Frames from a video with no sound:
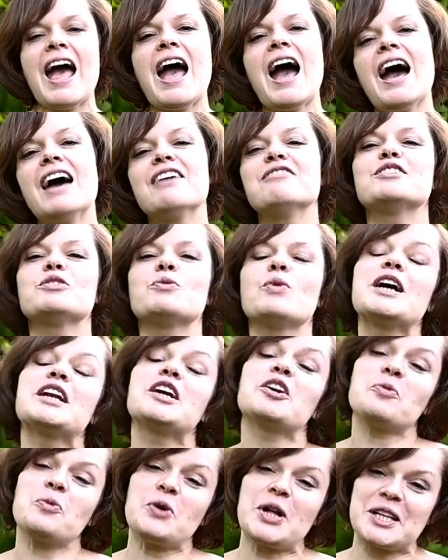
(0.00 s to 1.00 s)
Hi everyone
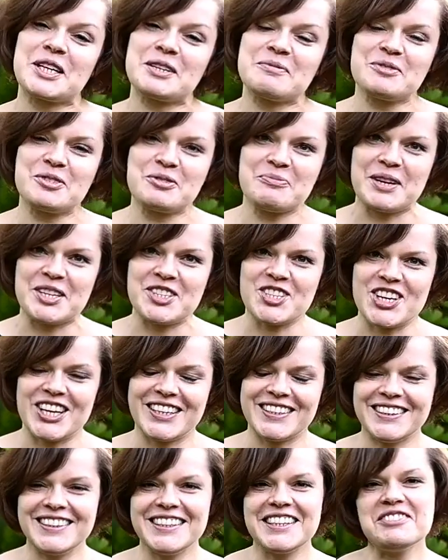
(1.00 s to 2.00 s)
and welcome to my
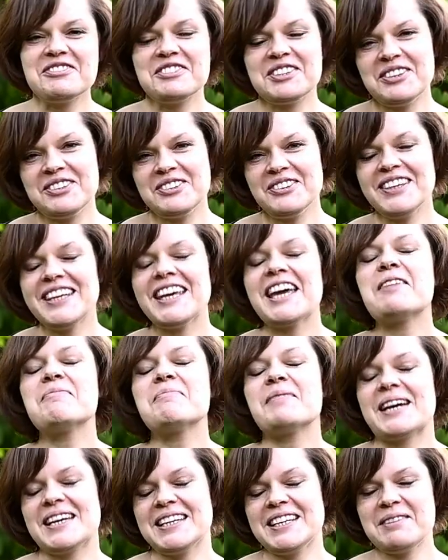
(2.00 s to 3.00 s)
channel. If you're new here,
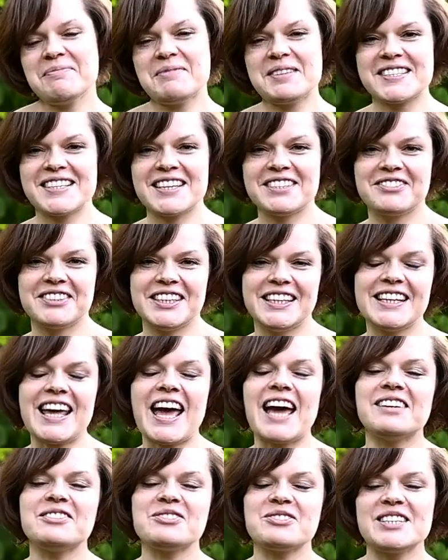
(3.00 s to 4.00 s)
my name is Irene
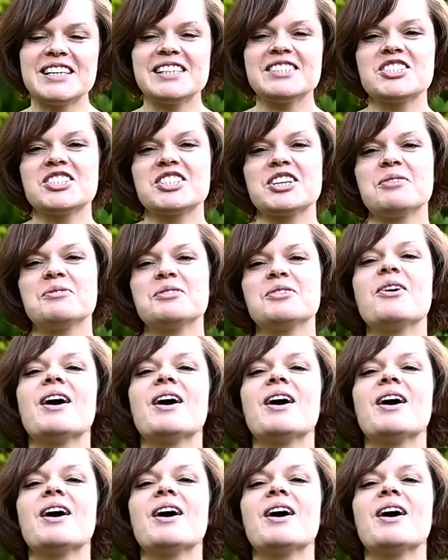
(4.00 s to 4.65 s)
and today I'll show you